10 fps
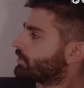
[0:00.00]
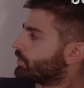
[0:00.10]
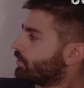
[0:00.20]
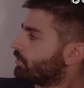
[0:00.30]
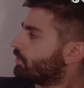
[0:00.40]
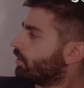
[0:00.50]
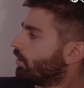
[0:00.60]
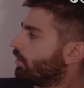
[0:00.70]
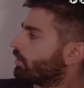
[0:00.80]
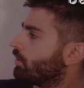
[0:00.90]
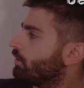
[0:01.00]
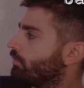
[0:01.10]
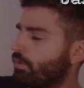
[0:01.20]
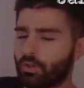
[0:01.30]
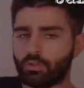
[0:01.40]
true or
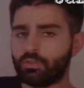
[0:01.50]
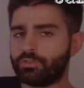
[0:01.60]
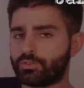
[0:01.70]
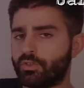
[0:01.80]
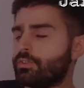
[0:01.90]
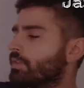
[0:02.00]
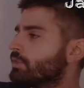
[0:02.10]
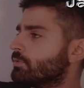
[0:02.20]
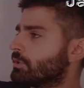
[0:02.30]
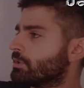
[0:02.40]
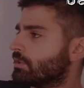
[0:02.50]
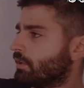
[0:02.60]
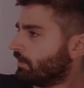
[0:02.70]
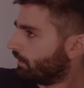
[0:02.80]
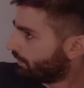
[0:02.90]
false, this will
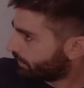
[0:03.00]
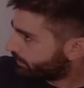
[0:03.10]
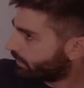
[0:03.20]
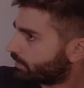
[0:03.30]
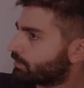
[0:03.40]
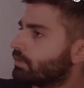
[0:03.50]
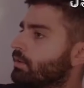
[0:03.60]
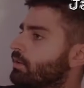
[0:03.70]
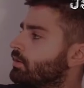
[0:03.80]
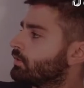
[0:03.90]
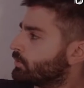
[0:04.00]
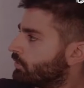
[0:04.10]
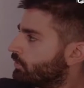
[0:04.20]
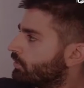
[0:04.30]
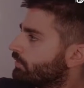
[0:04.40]
return
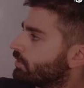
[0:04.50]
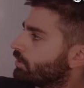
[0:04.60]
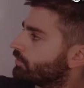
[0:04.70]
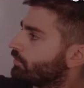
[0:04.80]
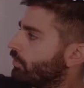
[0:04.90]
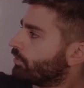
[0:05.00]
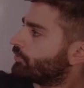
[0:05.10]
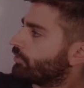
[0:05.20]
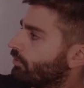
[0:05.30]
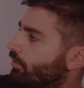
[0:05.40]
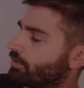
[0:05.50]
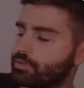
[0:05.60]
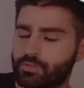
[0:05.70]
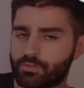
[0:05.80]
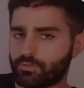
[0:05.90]
true. If you got false or
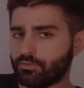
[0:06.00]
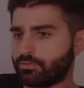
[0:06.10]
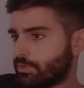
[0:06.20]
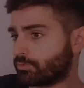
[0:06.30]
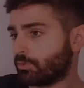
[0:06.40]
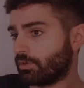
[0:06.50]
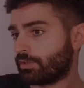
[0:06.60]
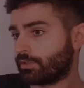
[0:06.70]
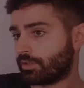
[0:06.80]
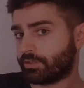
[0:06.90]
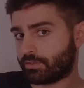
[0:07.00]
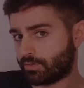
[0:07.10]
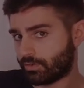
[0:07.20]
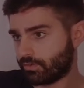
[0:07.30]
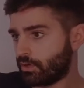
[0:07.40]
true, this will return
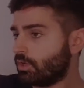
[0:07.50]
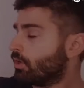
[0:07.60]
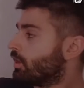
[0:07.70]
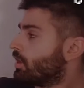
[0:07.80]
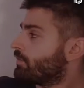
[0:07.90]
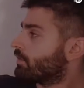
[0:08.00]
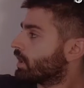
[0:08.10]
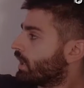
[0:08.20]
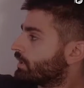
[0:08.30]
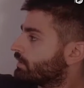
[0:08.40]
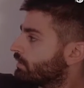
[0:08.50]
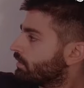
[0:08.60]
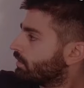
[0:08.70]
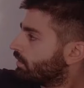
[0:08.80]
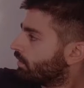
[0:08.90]
true. If you got
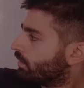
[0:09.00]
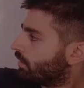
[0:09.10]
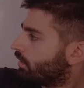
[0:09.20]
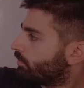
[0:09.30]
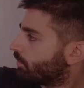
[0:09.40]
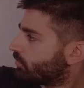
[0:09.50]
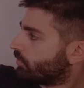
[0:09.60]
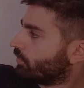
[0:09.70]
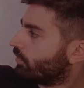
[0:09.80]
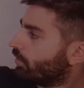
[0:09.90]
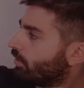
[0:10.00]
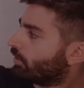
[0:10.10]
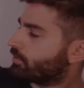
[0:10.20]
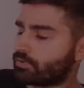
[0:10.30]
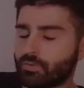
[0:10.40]
true
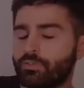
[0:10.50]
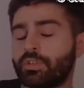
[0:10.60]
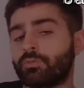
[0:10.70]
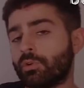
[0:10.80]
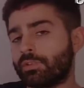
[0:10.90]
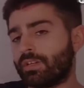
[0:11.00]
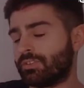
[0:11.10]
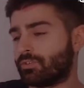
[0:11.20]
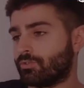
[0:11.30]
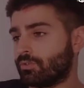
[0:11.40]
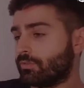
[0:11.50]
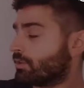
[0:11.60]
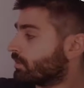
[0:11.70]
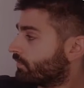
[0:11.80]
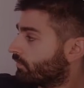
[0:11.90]
or true, this will return true. If you
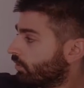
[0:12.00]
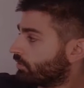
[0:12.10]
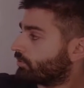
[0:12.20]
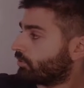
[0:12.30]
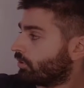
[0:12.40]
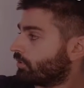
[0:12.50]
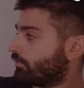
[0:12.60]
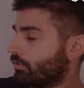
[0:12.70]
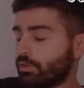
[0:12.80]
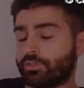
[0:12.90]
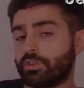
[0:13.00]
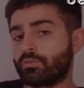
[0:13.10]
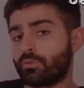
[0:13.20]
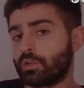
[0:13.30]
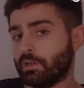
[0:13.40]
got false or false,
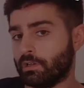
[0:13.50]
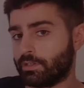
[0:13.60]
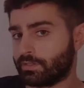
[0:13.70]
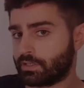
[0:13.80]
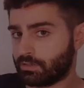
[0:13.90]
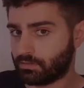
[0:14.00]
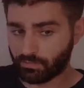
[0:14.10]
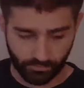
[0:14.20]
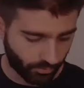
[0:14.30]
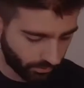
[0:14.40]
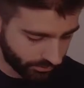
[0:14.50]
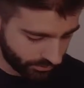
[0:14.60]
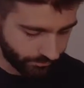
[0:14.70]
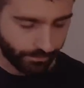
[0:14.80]
this will return false.